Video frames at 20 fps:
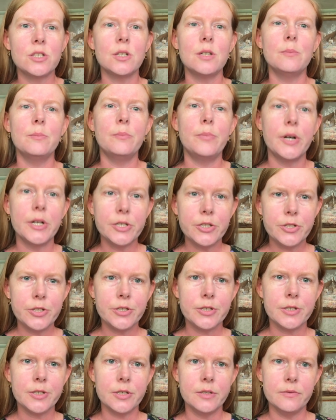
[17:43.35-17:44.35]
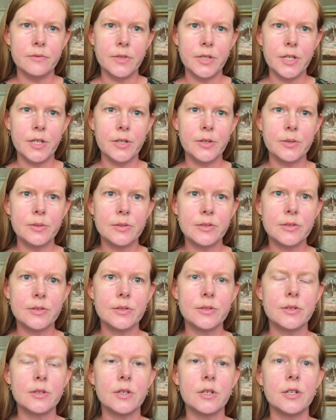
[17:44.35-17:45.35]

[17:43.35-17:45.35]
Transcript: a bunch of videos